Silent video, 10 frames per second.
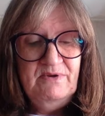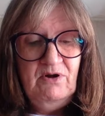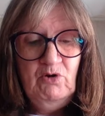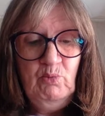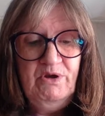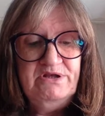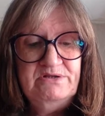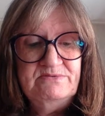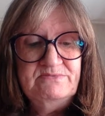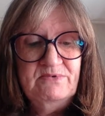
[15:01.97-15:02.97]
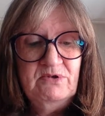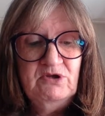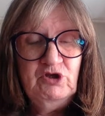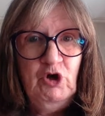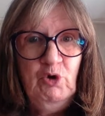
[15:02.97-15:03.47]
are what
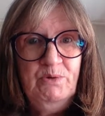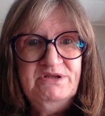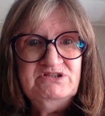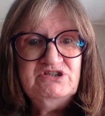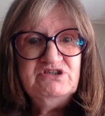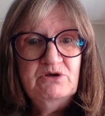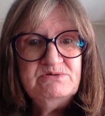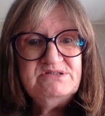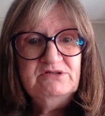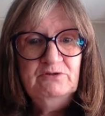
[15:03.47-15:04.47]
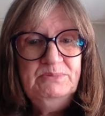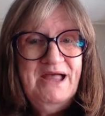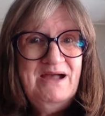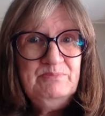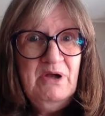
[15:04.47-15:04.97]
go into those little
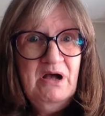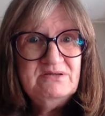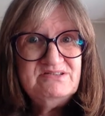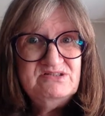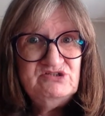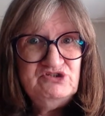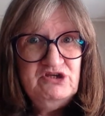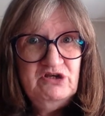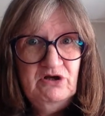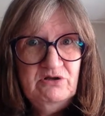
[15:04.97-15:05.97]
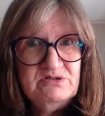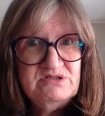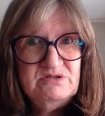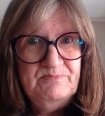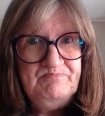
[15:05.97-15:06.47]
black boxes, she
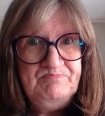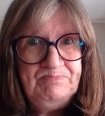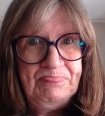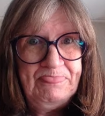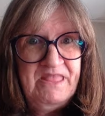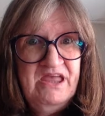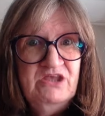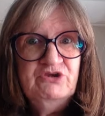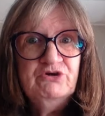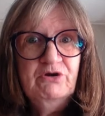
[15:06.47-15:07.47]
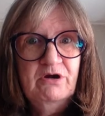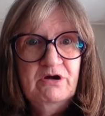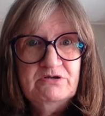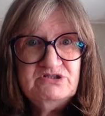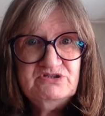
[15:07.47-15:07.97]
calls them, in your
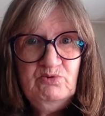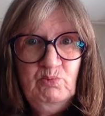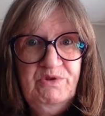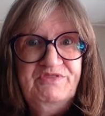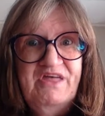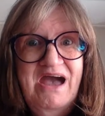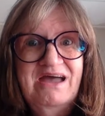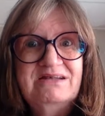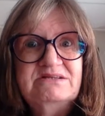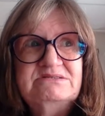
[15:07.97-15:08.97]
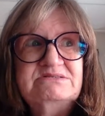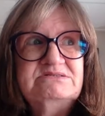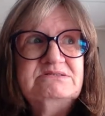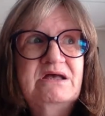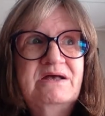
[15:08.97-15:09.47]
heart with that
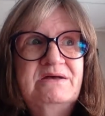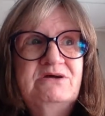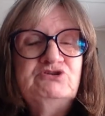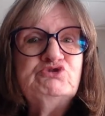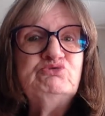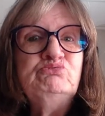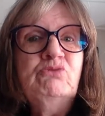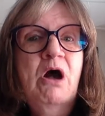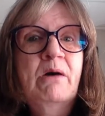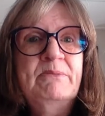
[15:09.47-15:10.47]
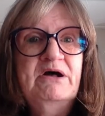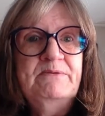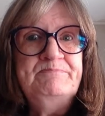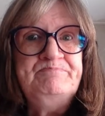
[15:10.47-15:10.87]
trauma.